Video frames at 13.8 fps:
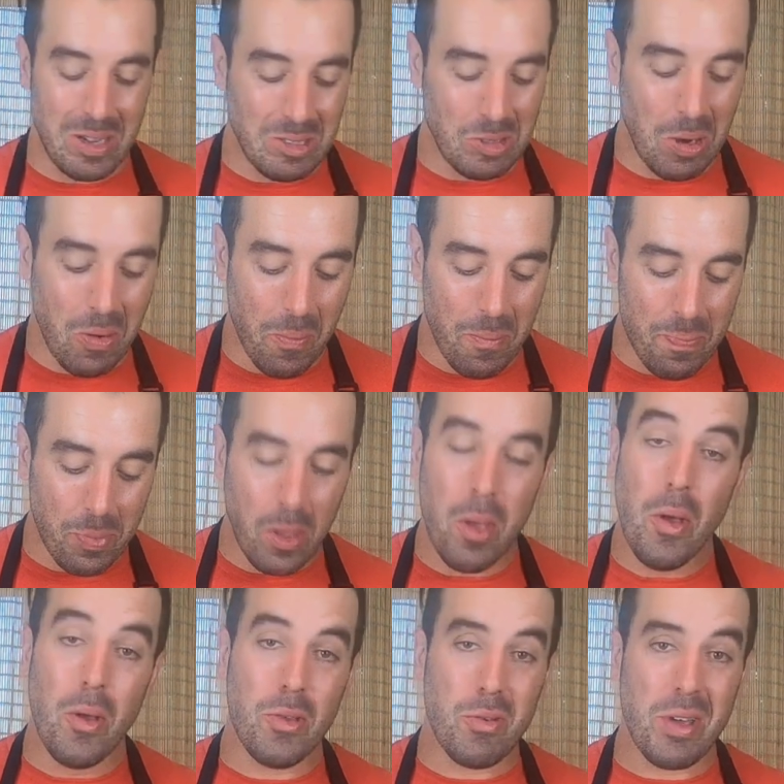So
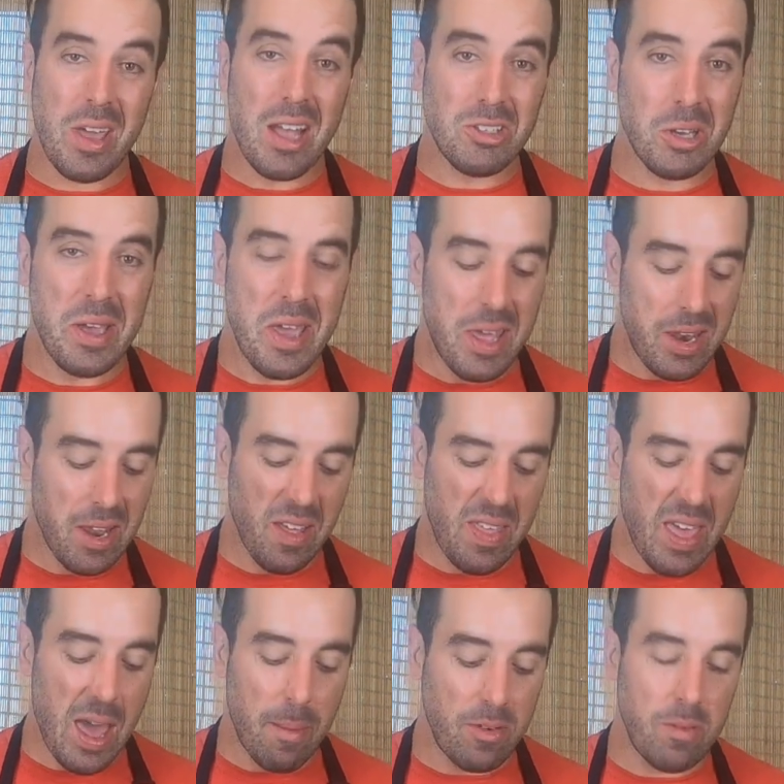You catch a hint of
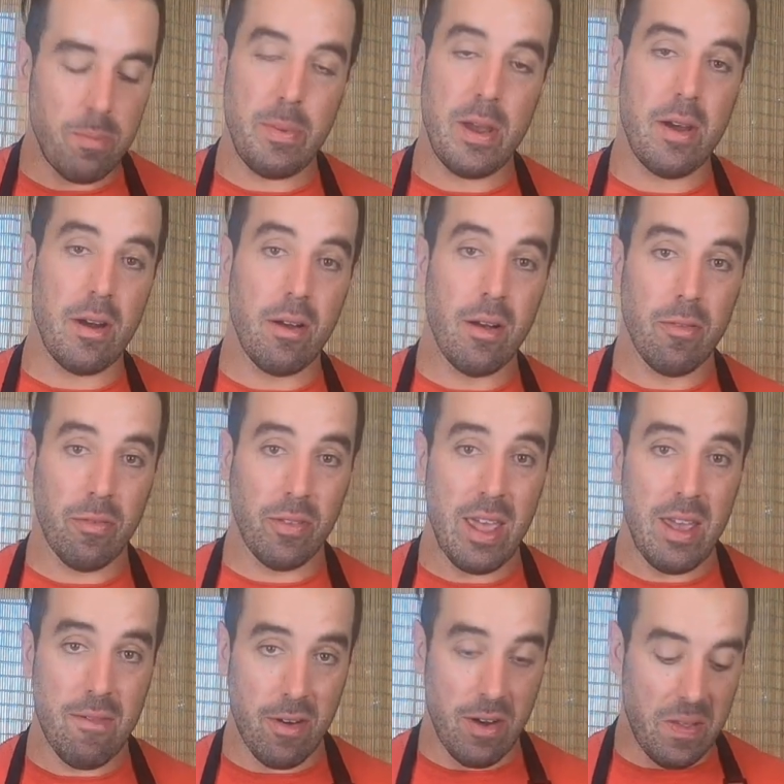that beer
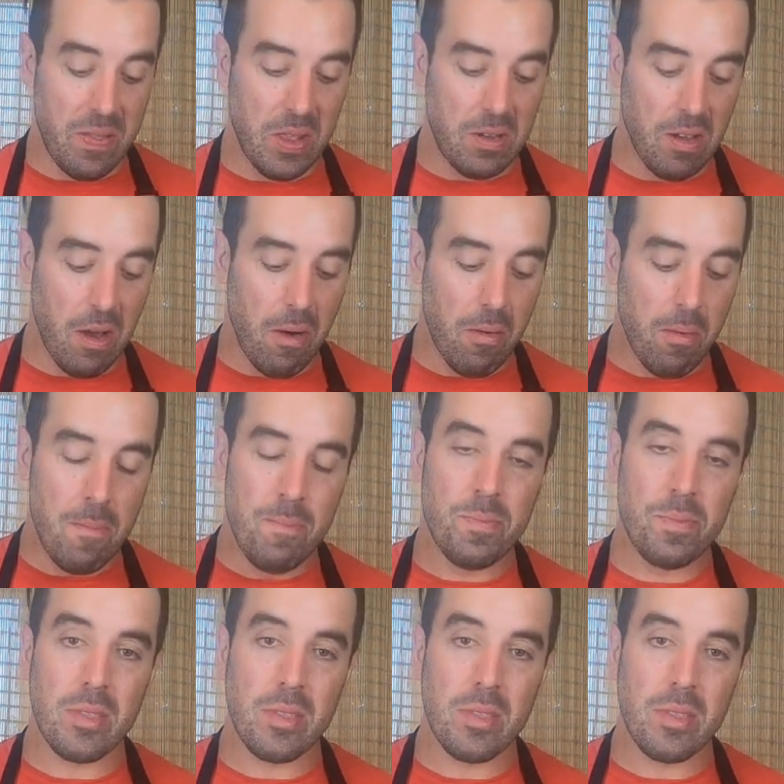flavor in the dough.